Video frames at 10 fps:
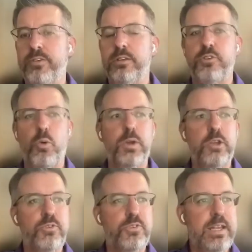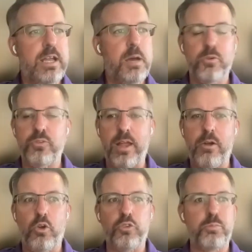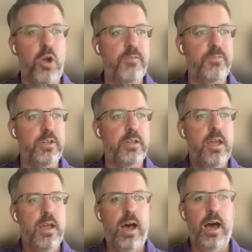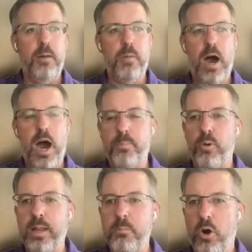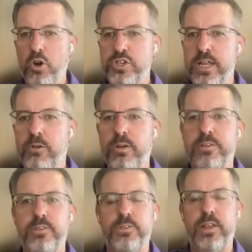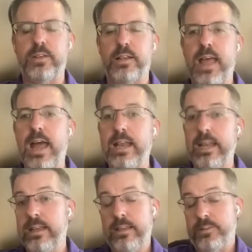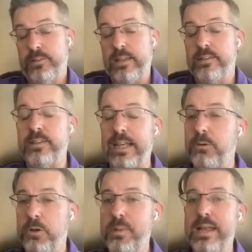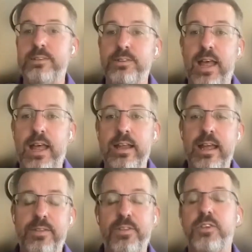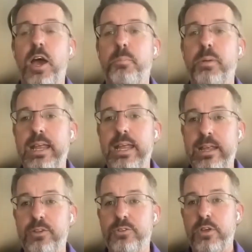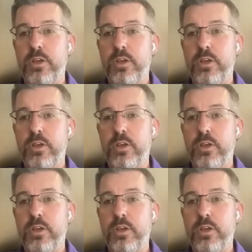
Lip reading: So when you see numbers like gross profit, operating margin increases, things like that, that's exactly what it means, is that this company is